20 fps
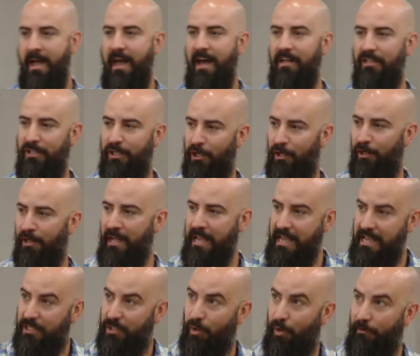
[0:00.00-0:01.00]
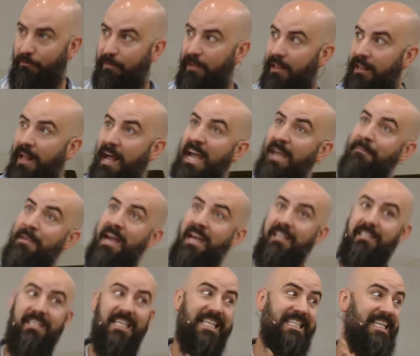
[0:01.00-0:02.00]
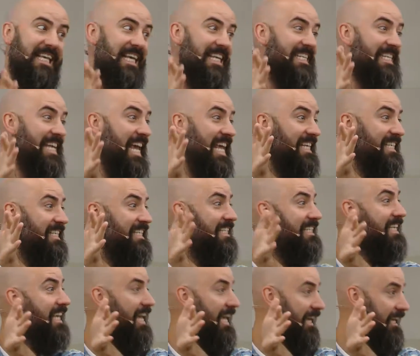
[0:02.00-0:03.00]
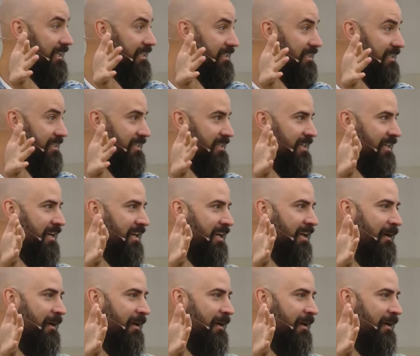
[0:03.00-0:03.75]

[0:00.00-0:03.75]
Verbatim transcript: until it sort of climaxes in day six